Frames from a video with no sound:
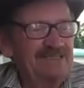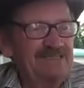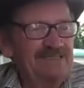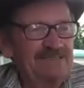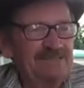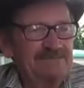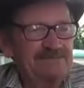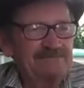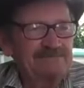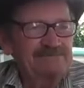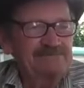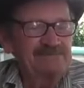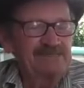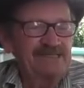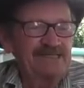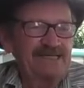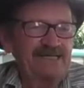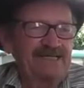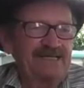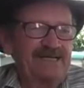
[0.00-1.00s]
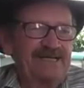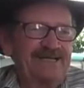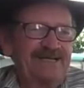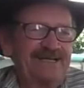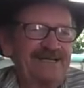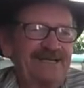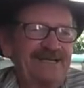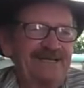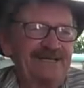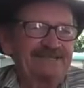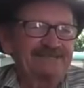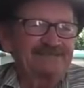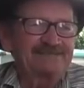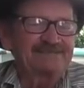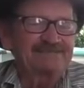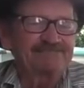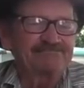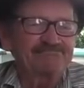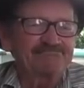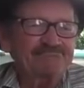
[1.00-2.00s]
I ain't never eaten none of it. I've,
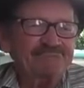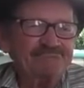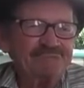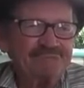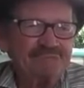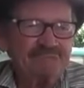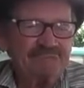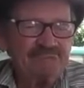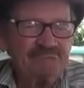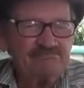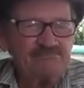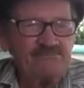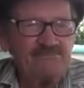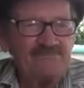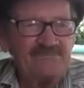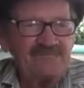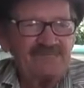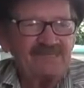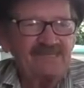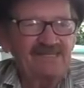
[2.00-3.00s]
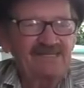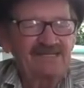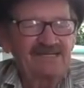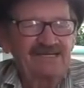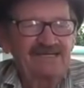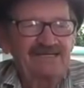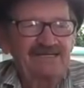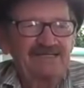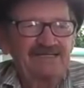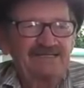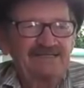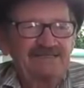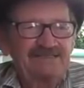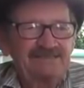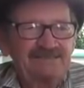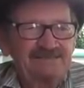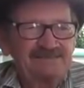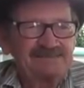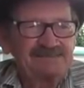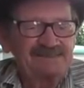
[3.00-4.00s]
eat, I've eat elk and
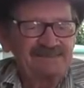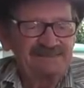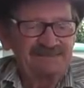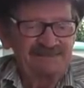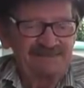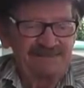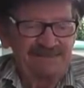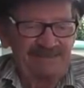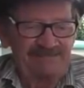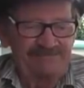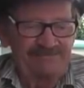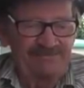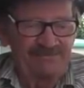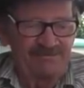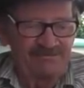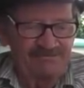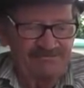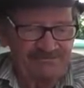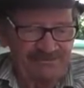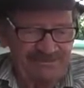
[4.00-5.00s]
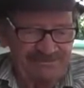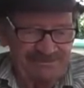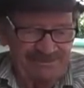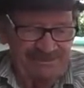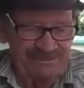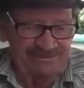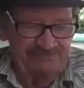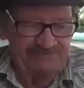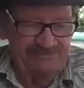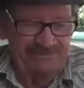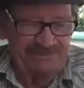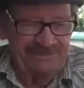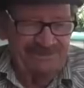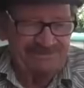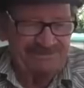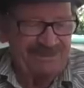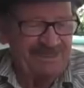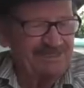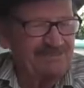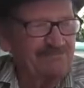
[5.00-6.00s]
buffalo and If you're hungry, it's edible. And,
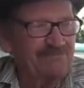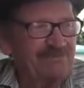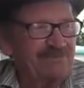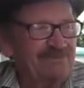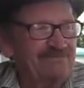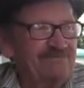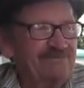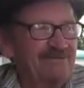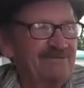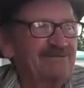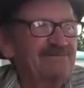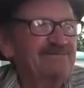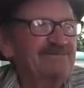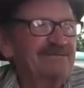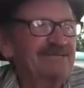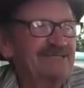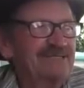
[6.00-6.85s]
it's edible if you're hungry.